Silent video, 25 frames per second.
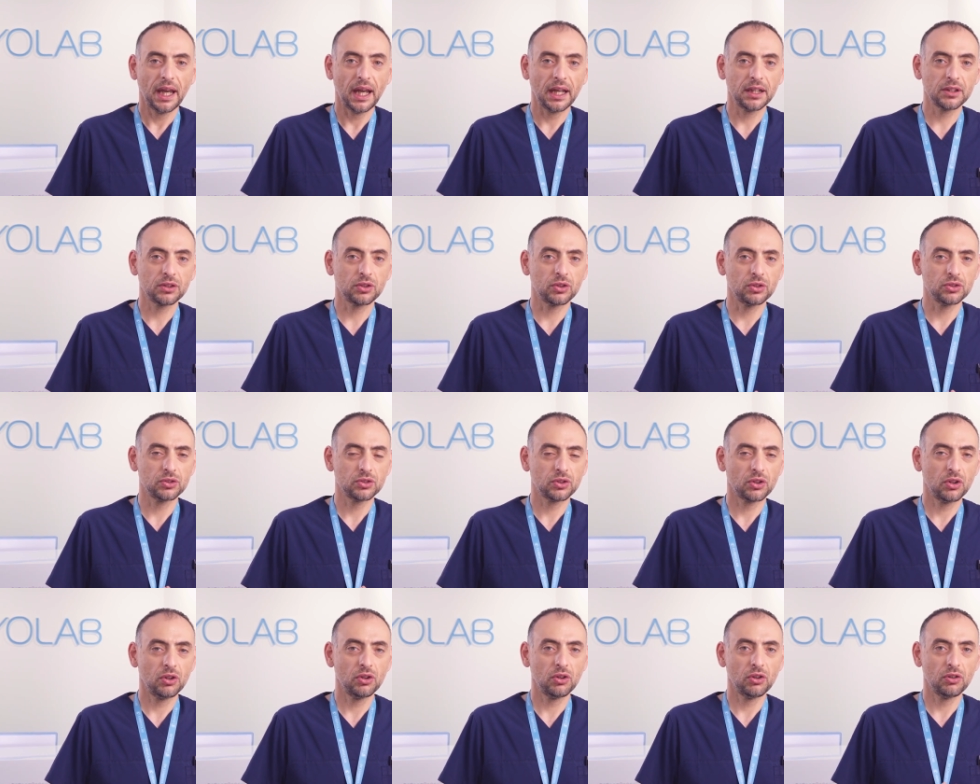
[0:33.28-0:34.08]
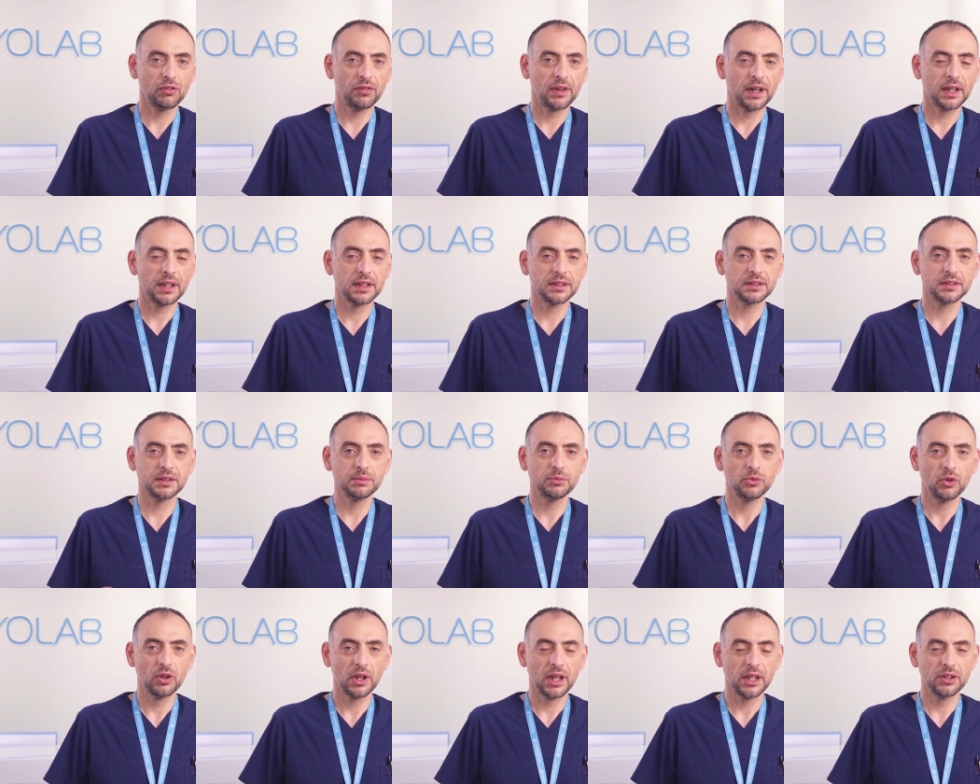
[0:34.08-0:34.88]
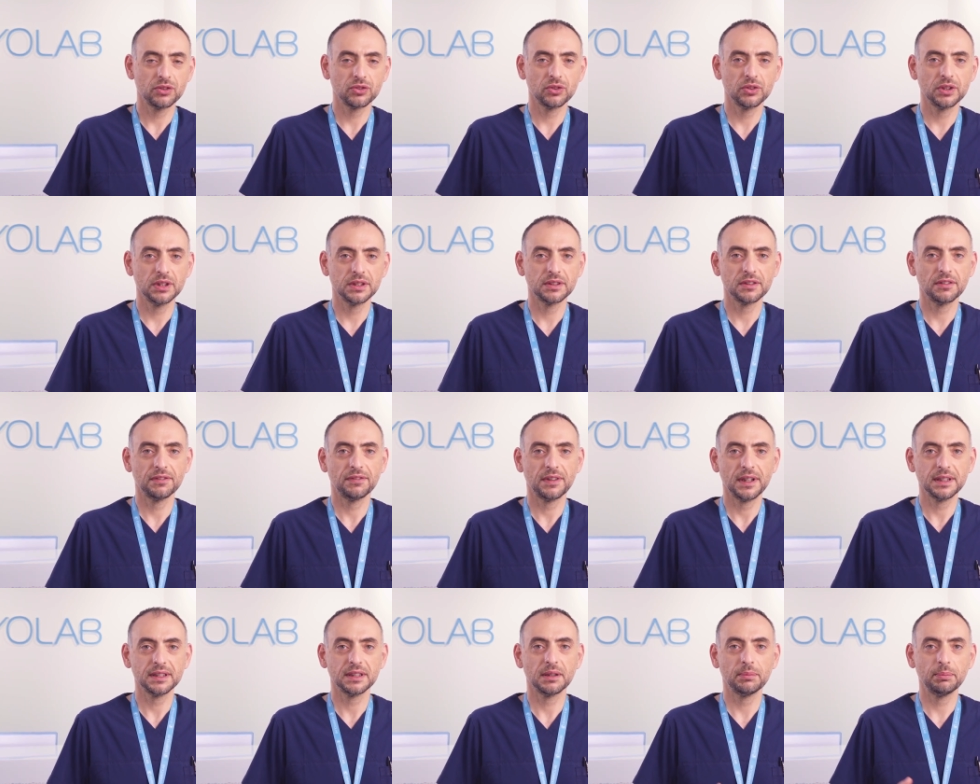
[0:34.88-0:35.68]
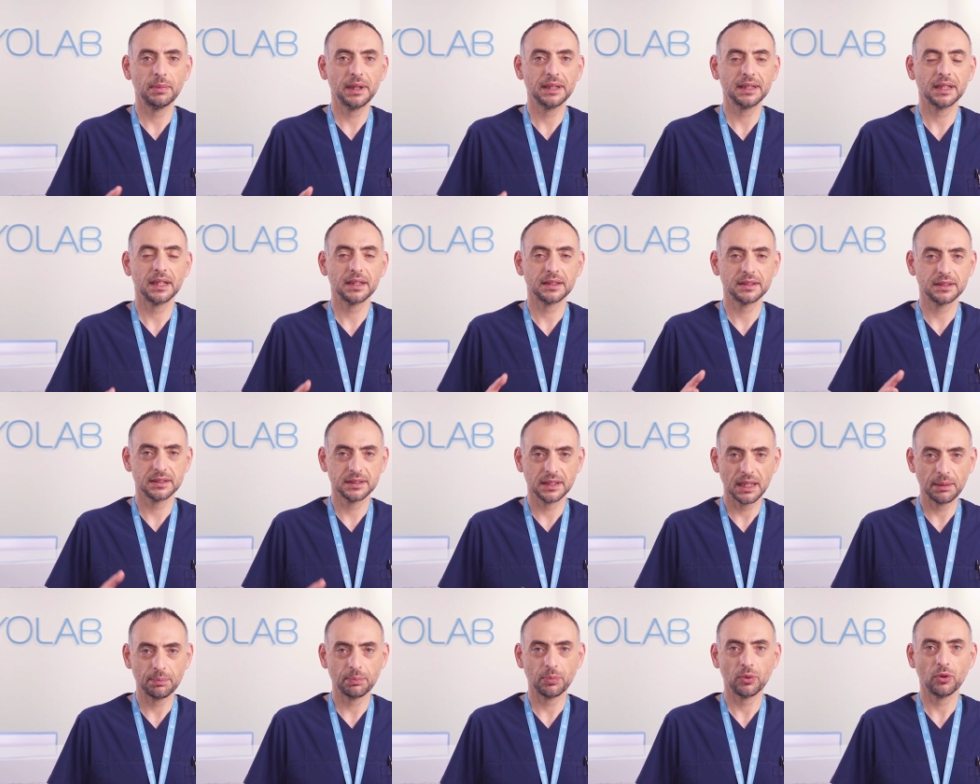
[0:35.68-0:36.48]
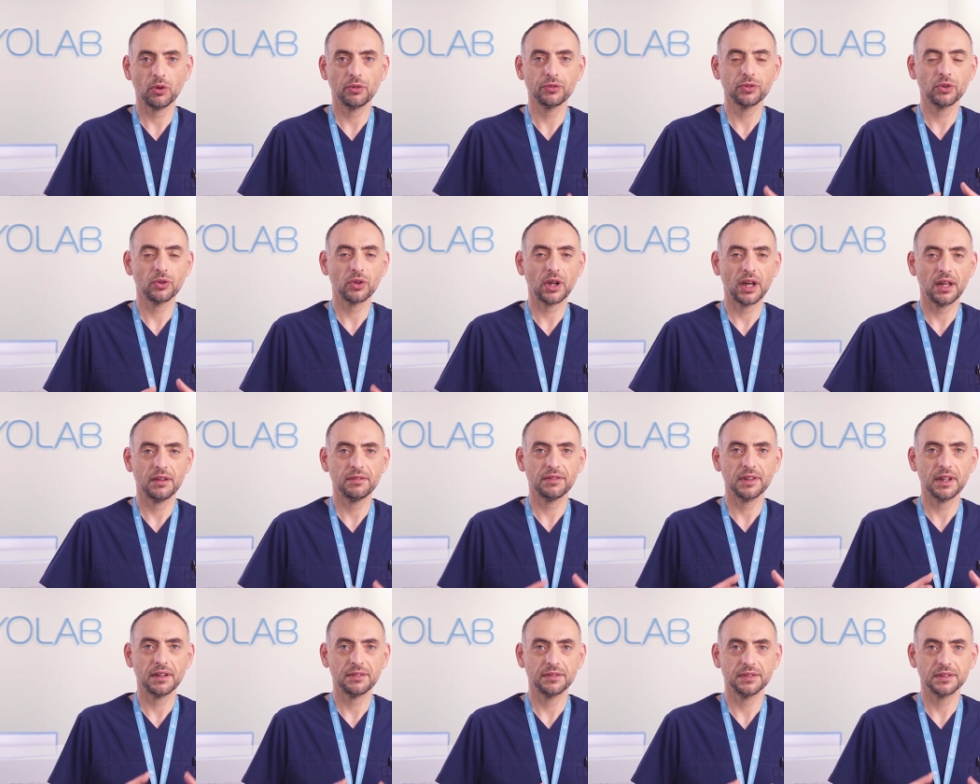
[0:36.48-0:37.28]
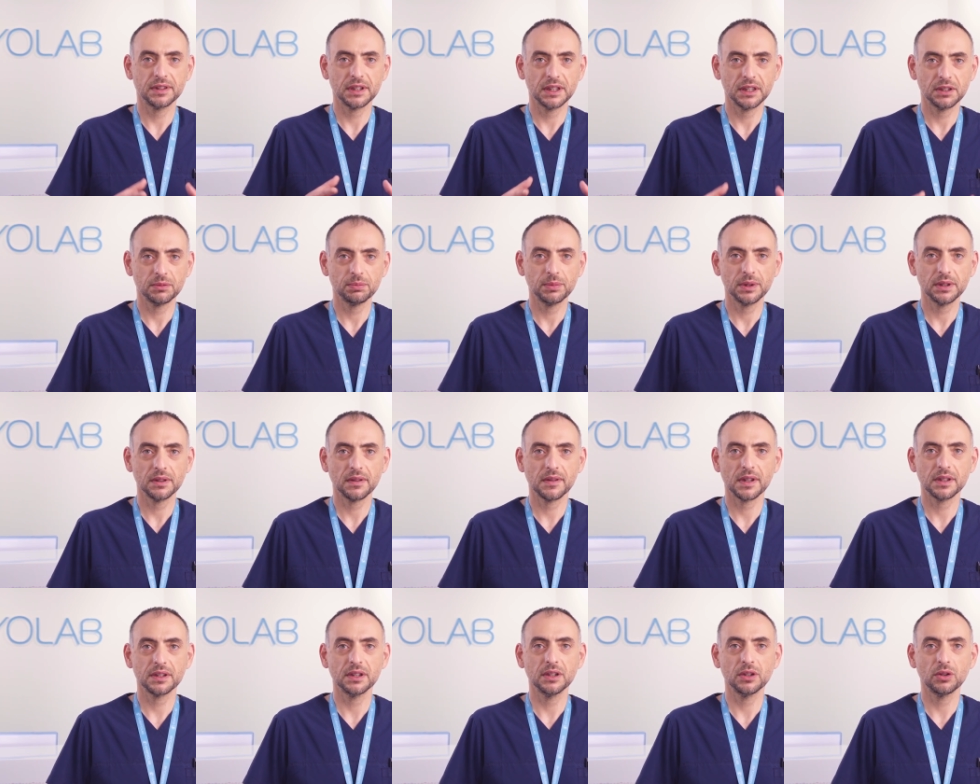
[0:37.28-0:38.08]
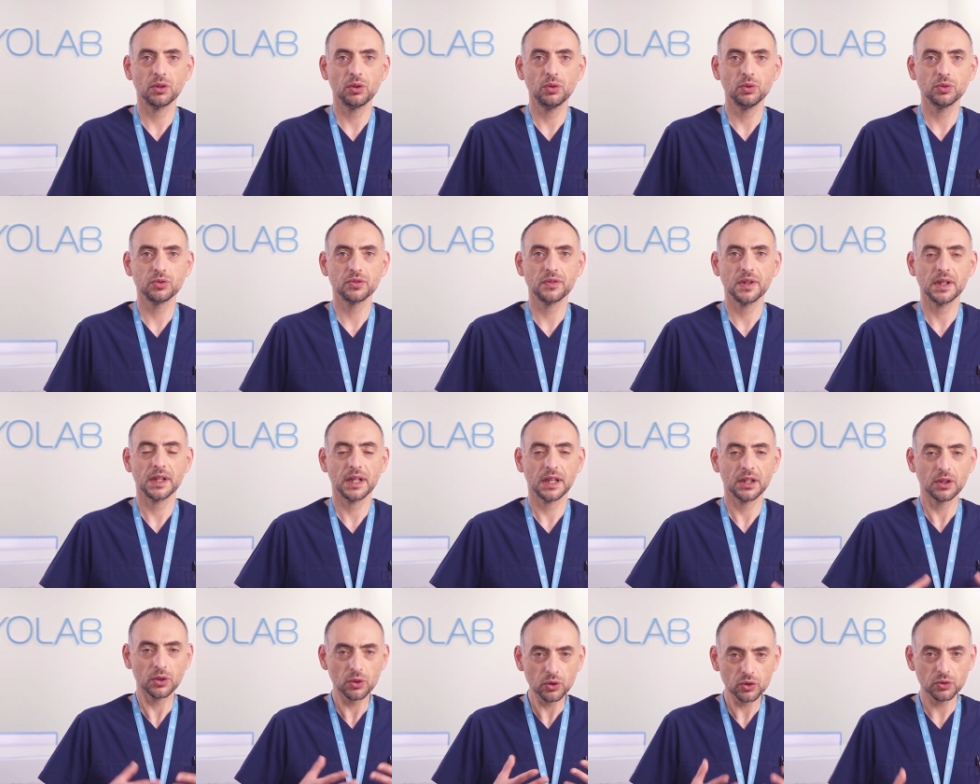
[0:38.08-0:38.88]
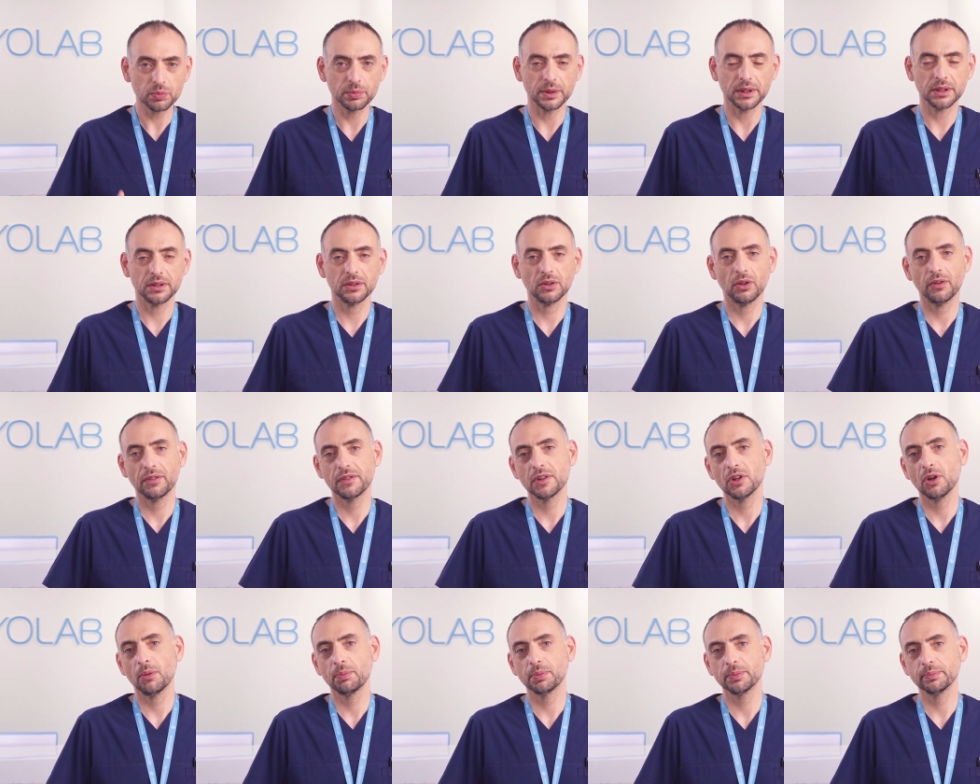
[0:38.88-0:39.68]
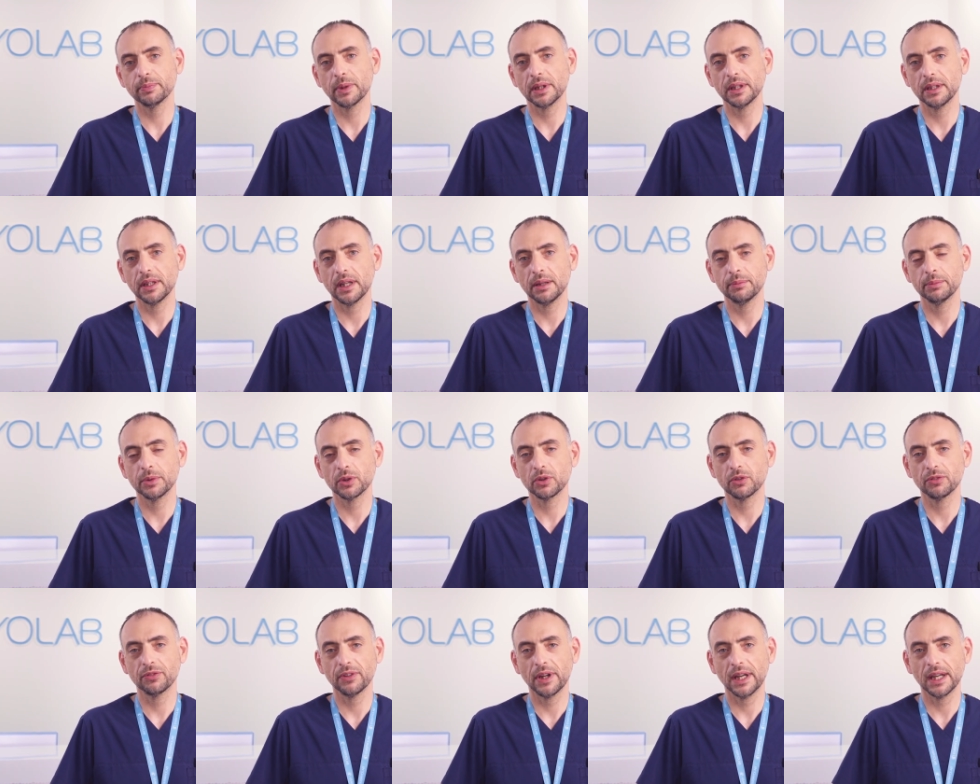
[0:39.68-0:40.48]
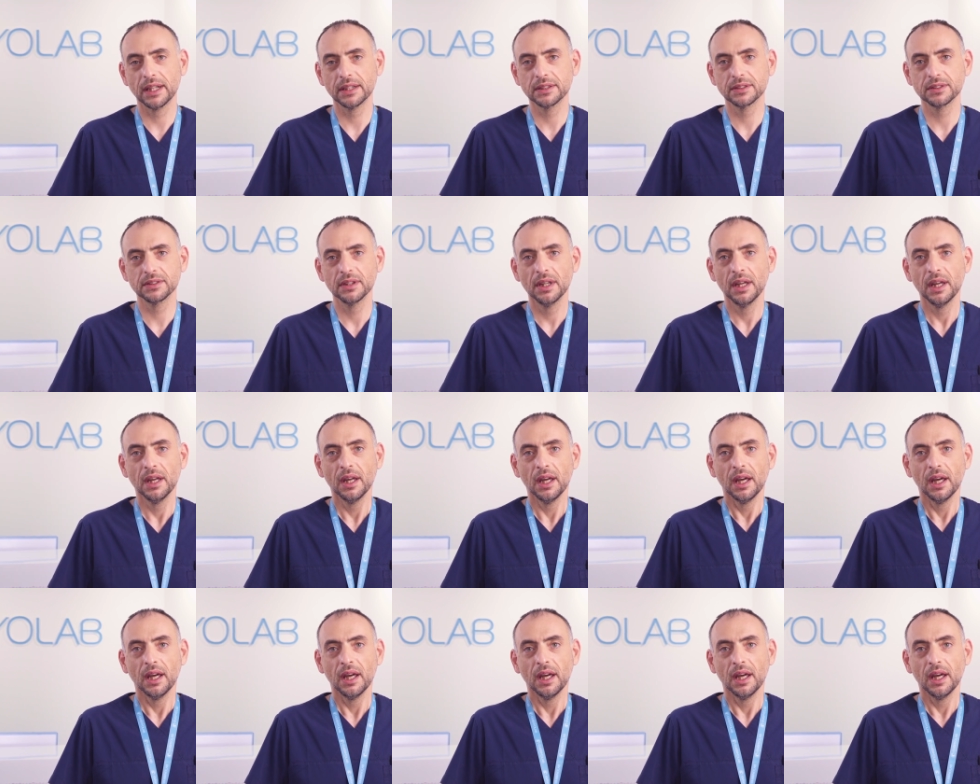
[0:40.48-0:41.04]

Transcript: And control ovarian stimulation is a fundamental step of your IVF treatment that includes the recruitment of the optimal number of eggs